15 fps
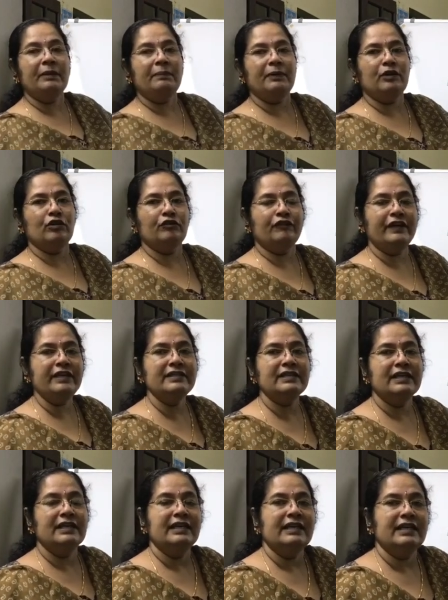p of x
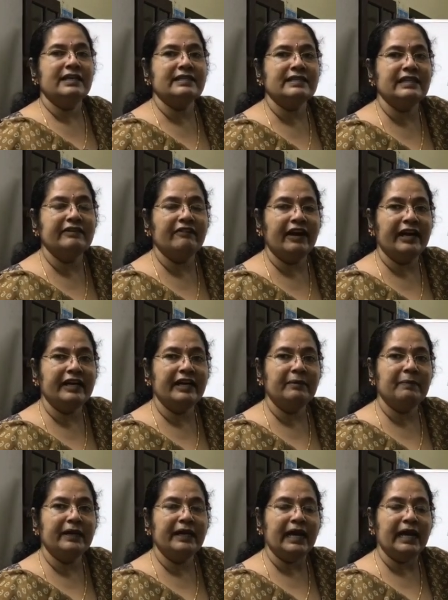is divided by